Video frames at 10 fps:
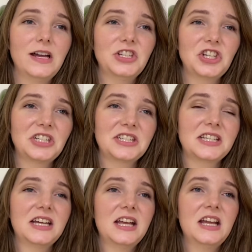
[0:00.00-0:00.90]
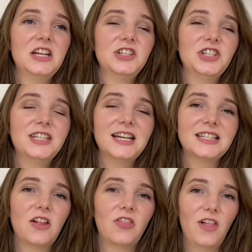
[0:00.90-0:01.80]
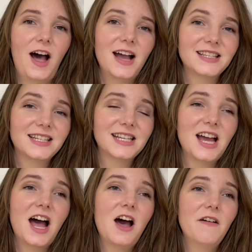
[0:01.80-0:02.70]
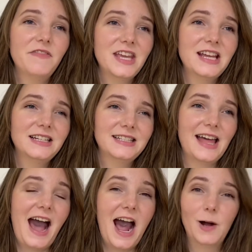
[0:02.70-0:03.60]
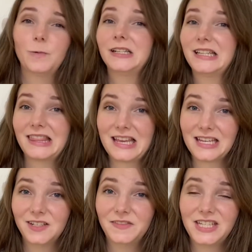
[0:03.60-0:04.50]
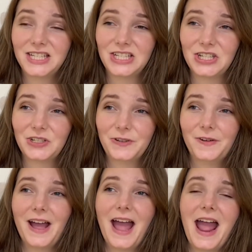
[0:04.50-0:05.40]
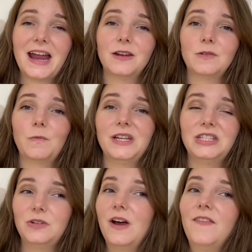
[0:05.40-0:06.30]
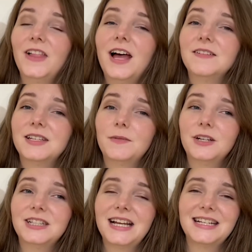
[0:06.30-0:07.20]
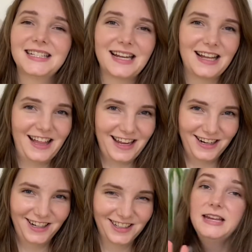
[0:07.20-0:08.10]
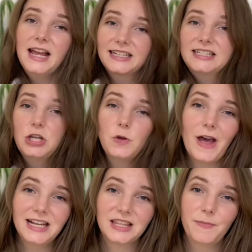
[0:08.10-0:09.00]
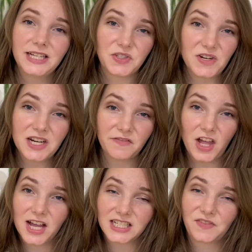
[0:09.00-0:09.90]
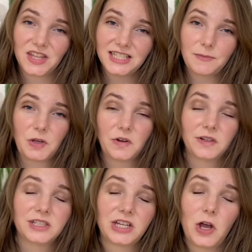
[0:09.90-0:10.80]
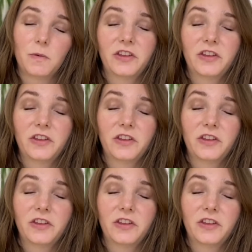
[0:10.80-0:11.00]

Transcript: just, she does a lot of things that I wouldn't think of to do, and we do have a lot of similar tastes, and I like her. Next, who has the best reading blogs? For this, I'm going to go with